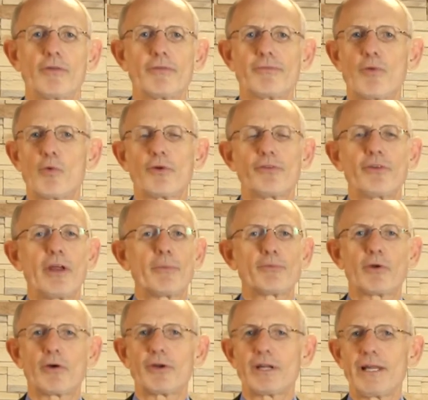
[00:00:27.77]
The 4
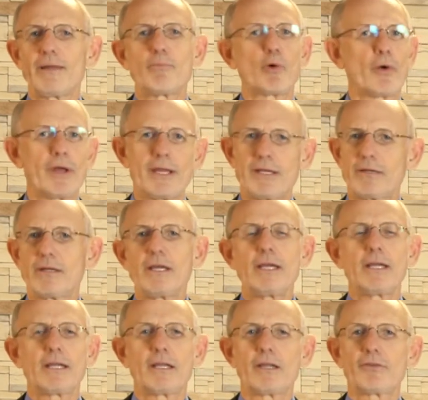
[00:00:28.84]
steps are deliberate,
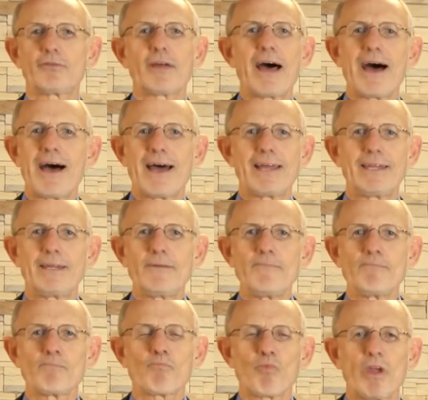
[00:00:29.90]
decide,
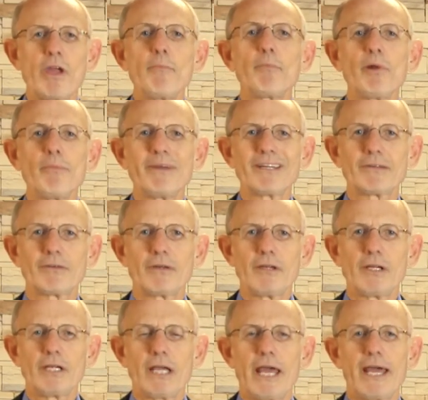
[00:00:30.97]
implement,
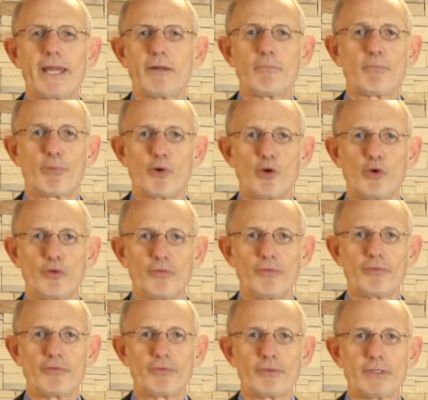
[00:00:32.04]
and improve.
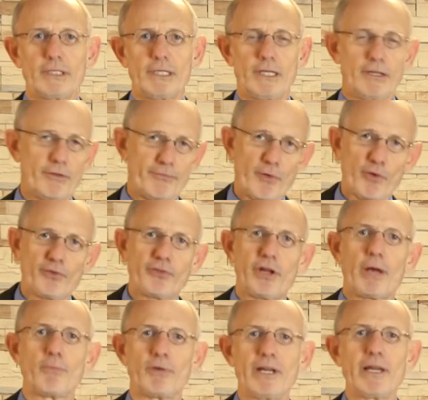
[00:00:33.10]
In the first
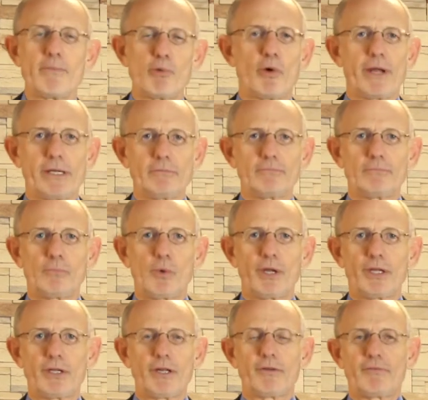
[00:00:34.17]
step, deliberate, we
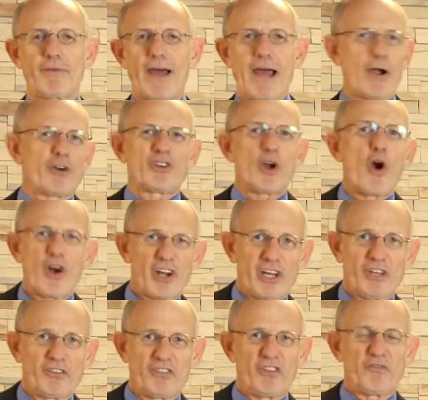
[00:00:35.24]
identify our
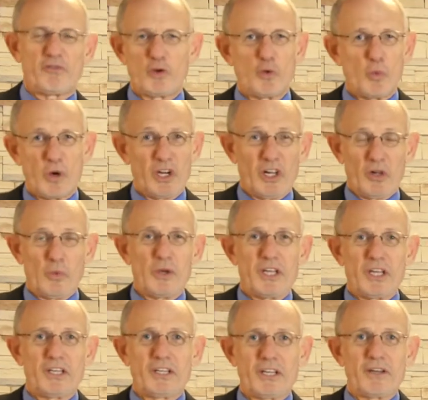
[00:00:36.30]
targets, if you will.
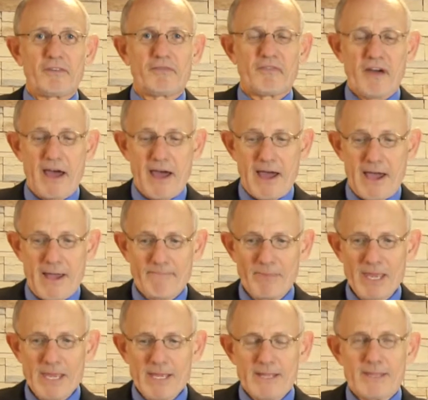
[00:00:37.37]
We identify
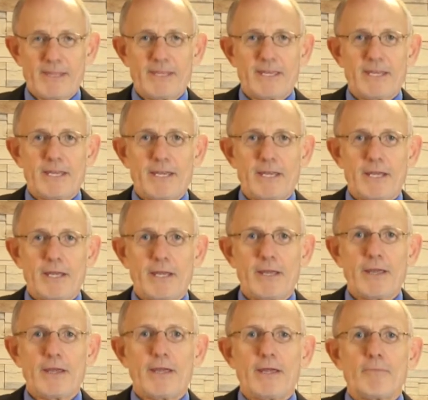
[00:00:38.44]

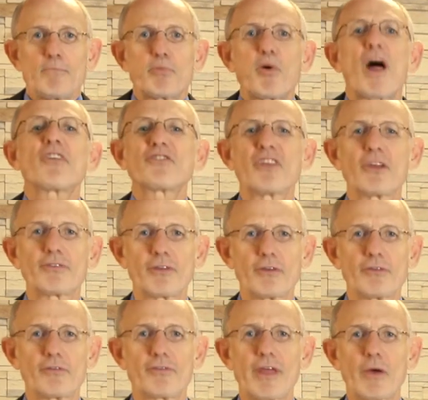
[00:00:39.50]
the
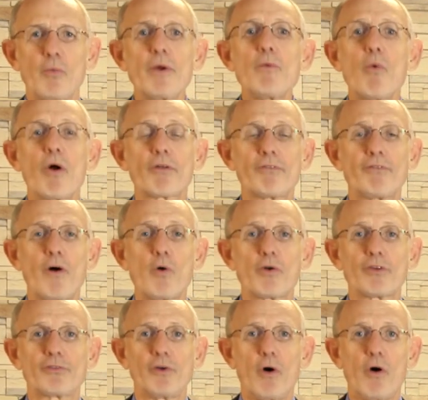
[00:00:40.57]
processes that we want to
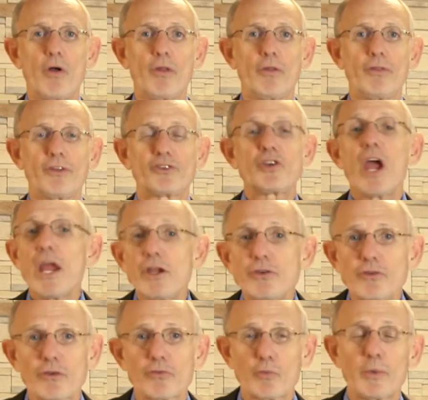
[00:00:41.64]
focus on, the
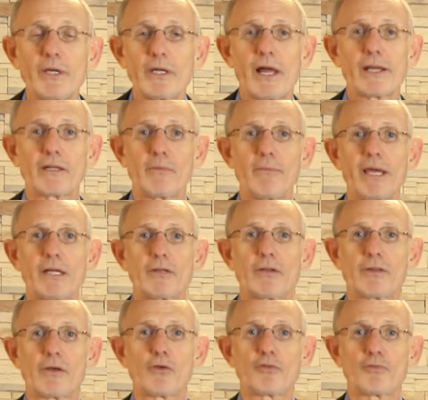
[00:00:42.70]
changes we'd like to make
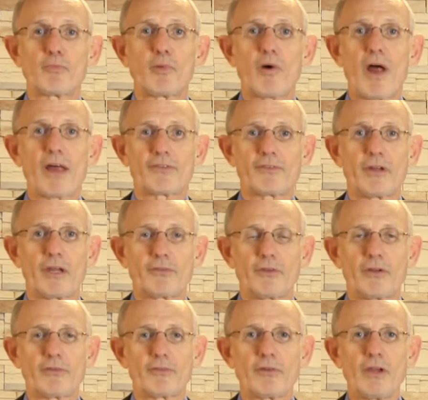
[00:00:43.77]
to those
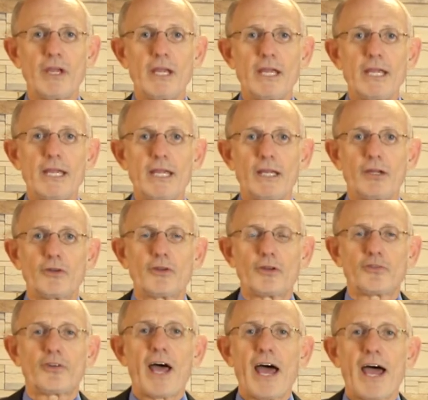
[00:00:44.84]
processes. In
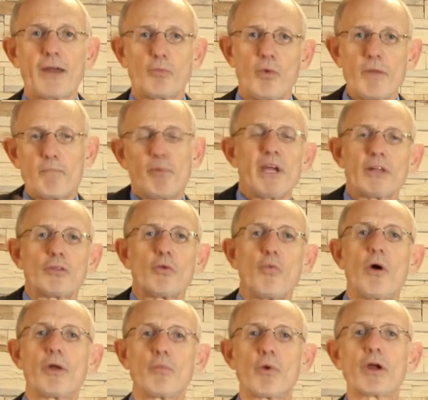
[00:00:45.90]
decide, we pick the
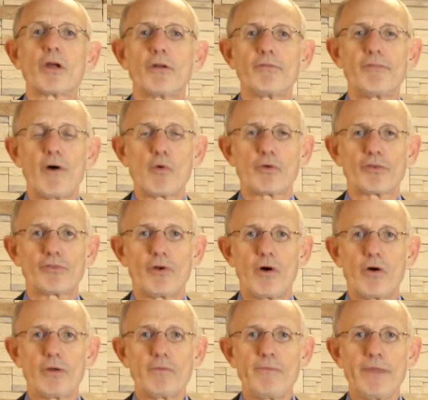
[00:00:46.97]
one we're going to focus
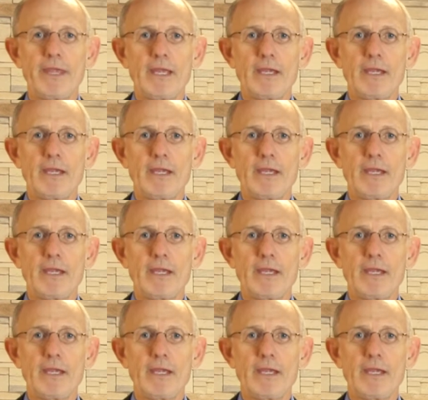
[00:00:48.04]
on.